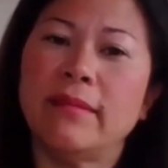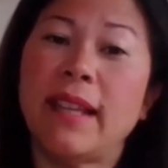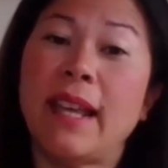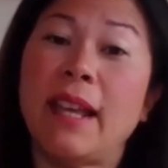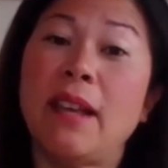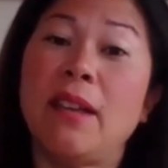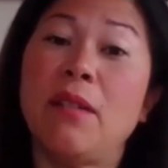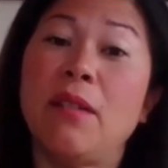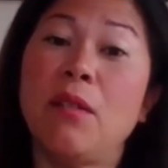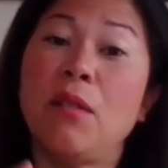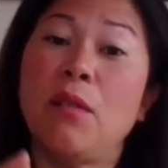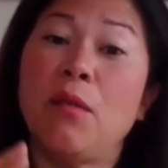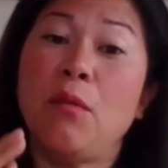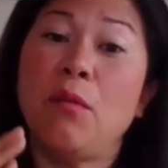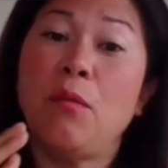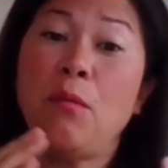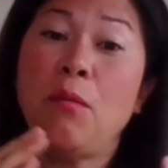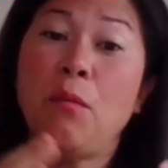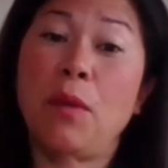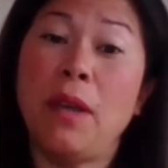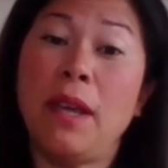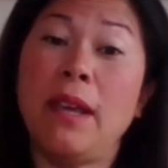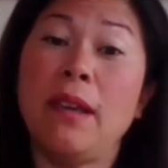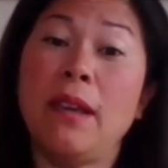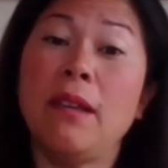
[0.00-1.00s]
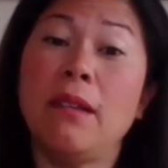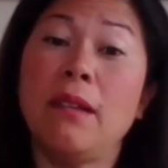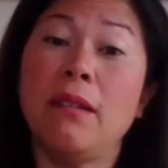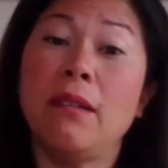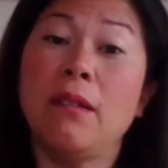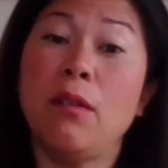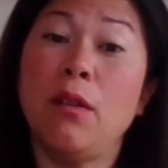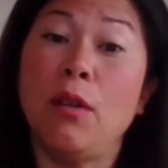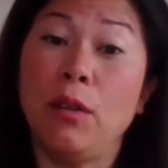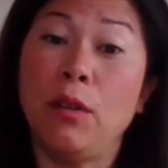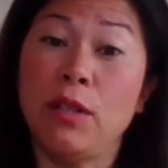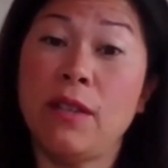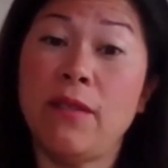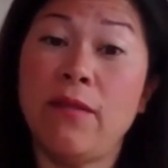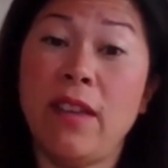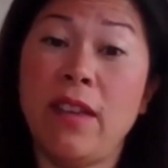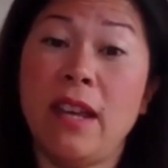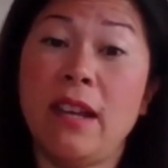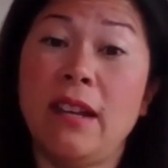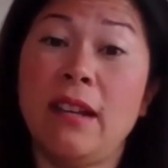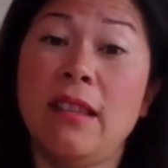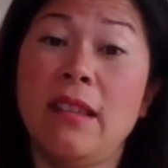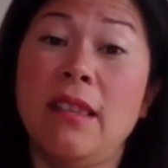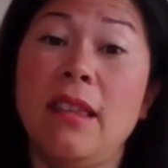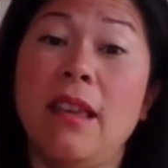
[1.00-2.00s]
Like we
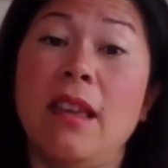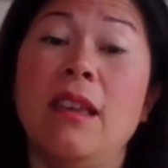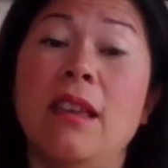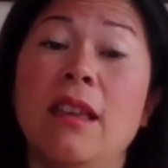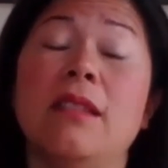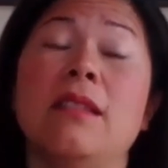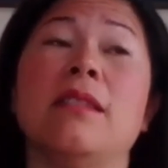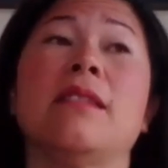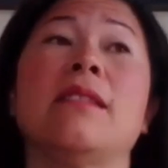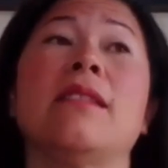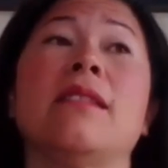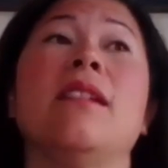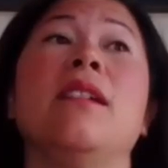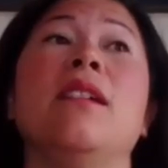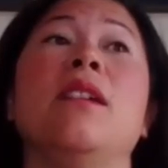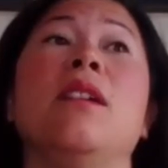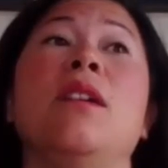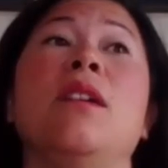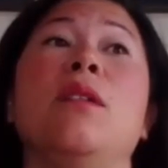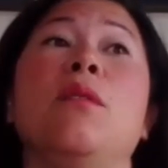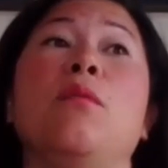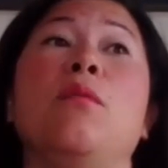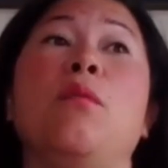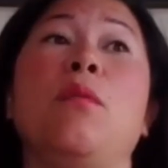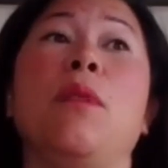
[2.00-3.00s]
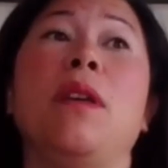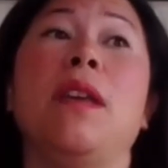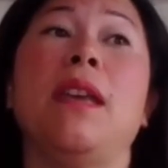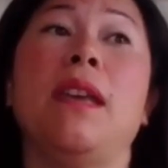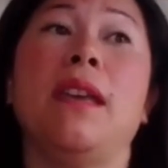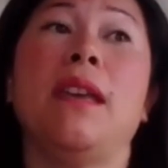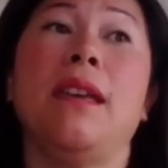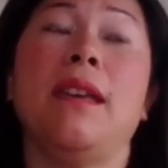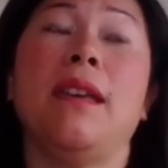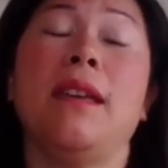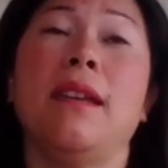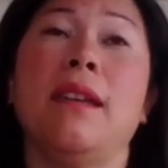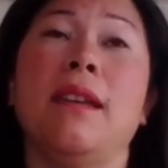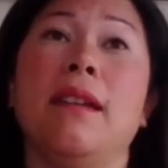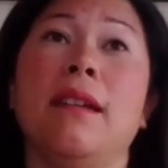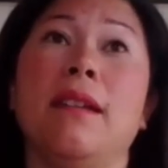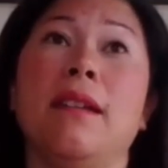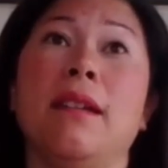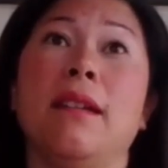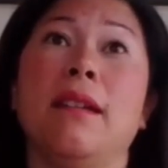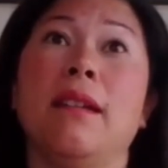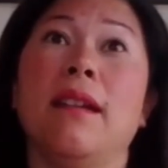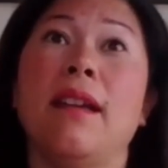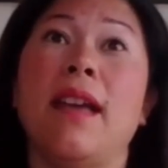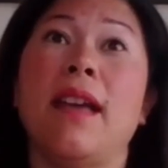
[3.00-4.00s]
cultivated this, we
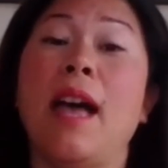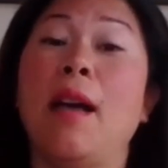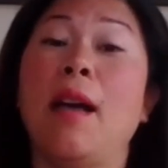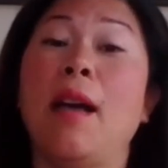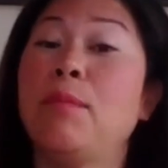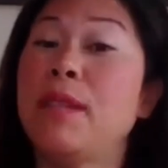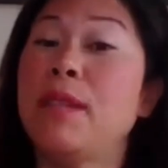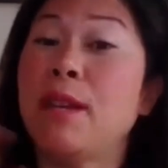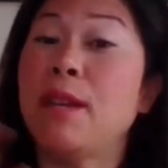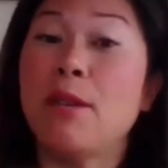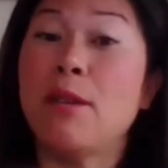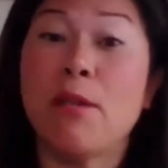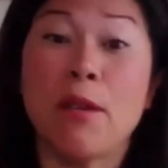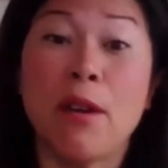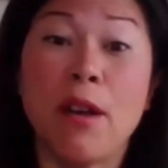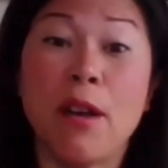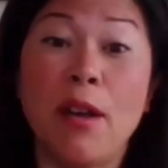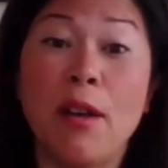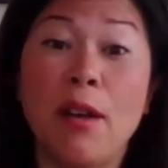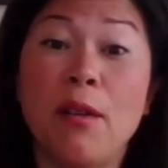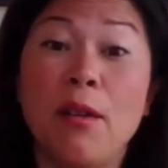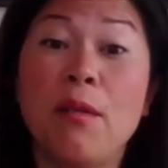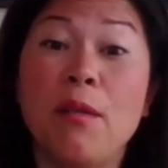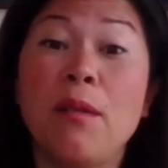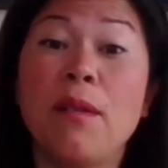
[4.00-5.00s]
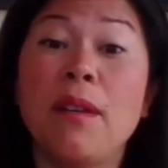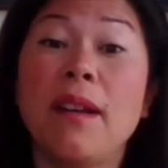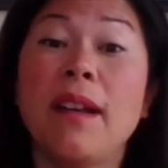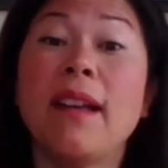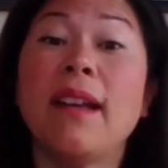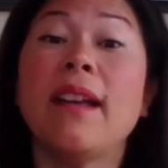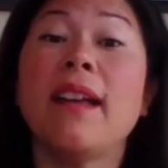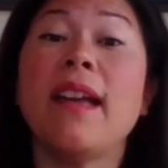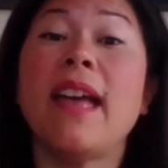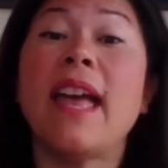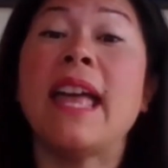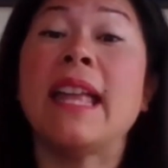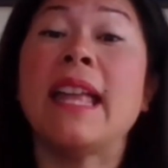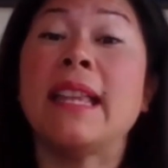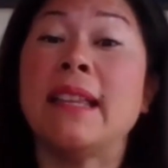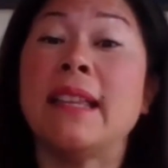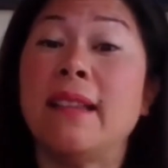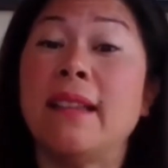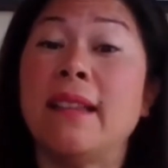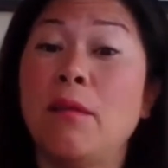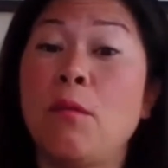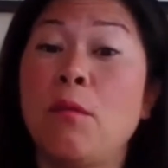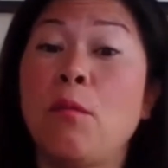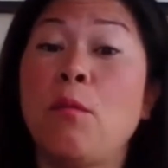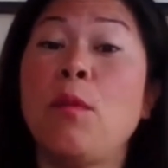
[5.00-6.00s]
helped it grow,
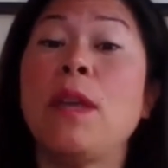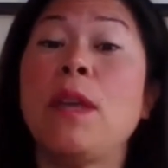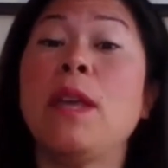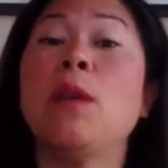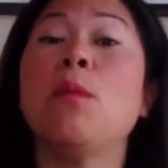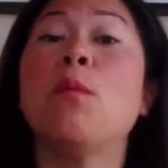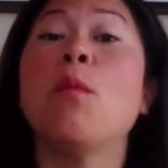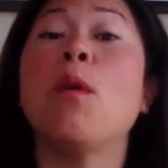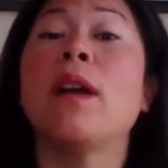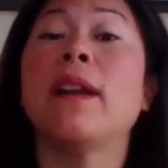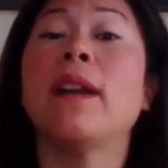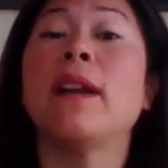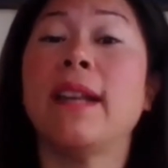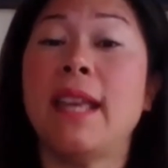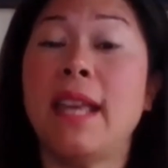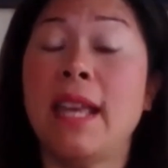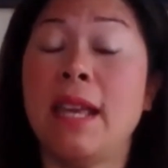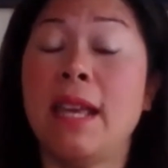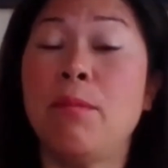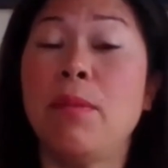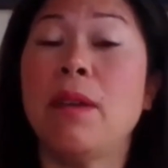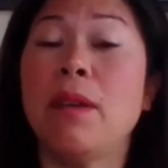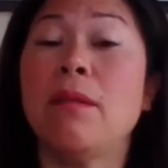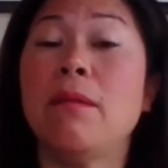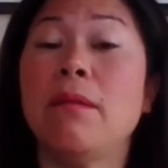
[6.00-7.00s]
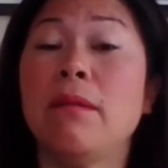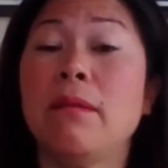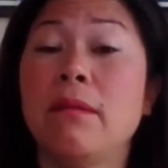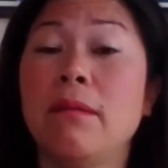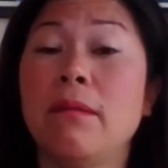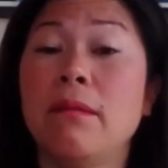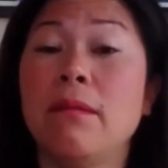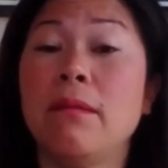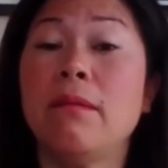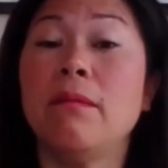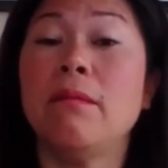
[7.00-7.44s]
and we want to keep it